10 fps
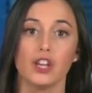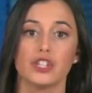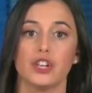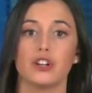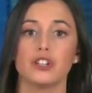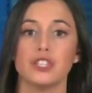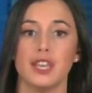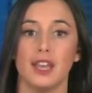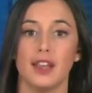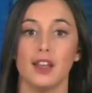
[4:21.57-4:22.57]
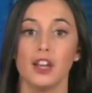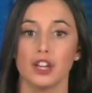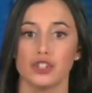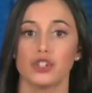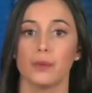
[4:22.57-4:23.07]
So you're seeing
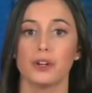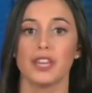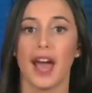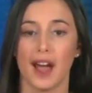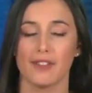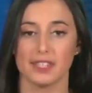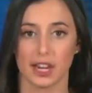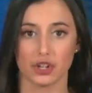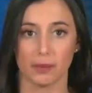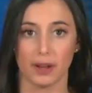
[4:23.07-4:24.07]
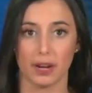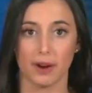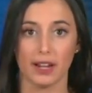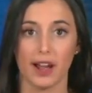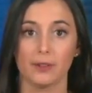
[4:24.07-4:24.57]
consumers have this extra money
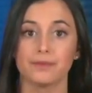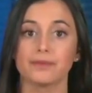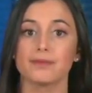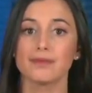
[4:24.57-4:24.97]
right now.